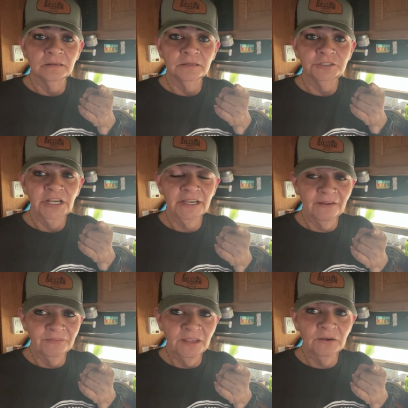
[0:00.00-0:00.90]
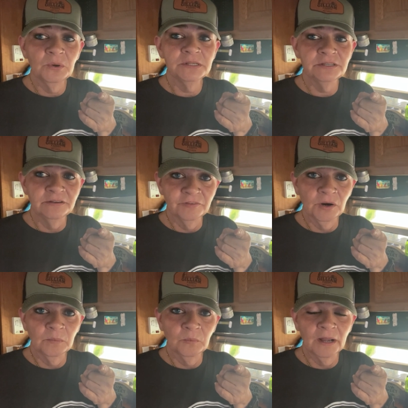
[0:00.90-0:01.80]
Check out the Inquisitive
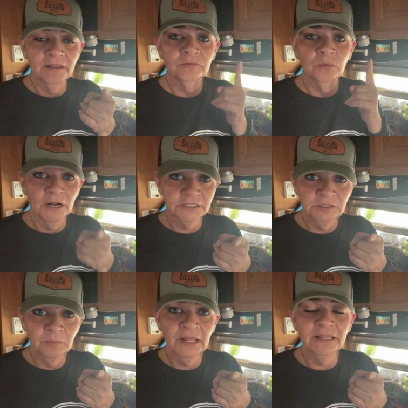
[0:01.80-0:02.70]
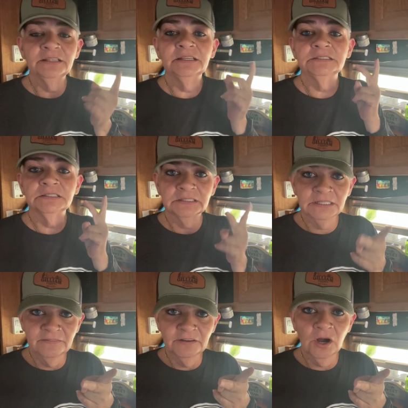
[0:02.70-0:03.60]
Farm Wife. Watch the playlist.
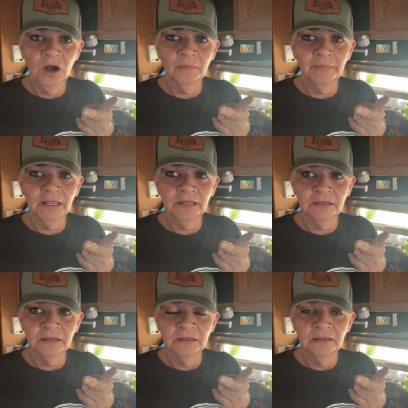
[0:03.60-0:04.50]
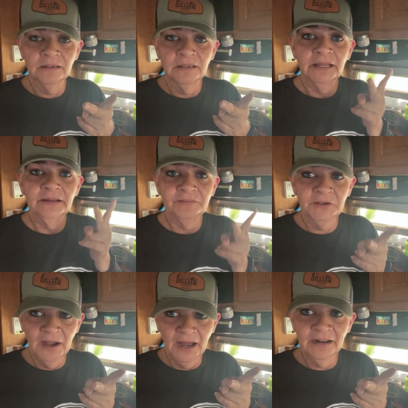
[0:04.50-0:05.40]
Leave a comment. And if you
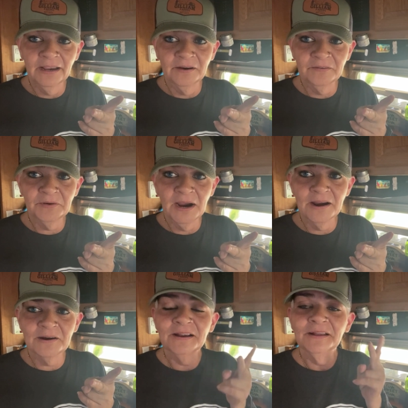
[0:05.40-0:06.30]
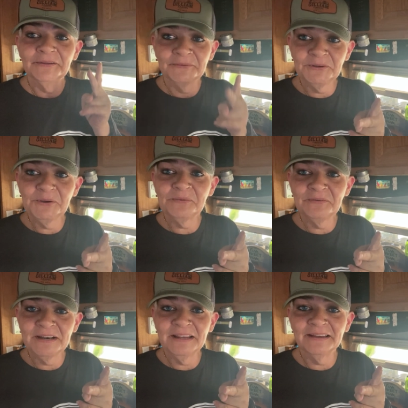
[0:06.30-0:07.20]
got an air fryer, do a
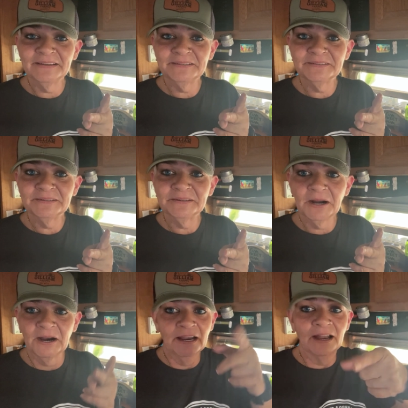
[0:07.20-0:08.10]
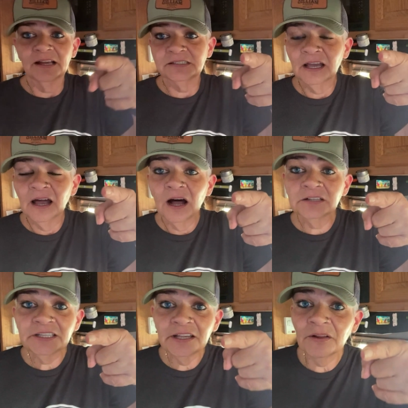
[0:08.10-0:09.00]
video. All right, guys. I'll
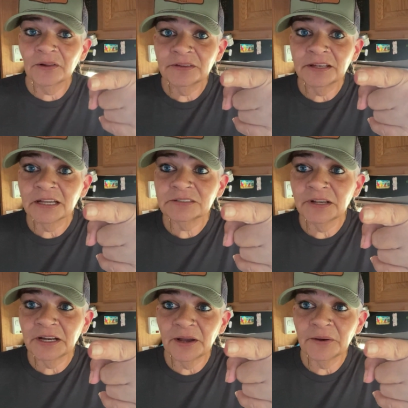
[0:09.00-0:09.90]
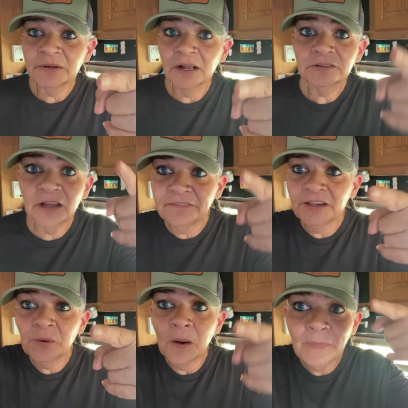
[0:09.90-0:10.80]
see y'all in the next video. Love
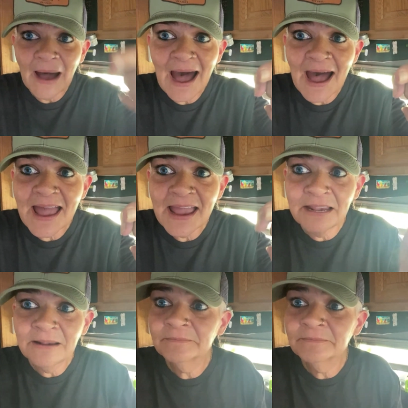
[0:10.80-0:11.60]
you. Bye.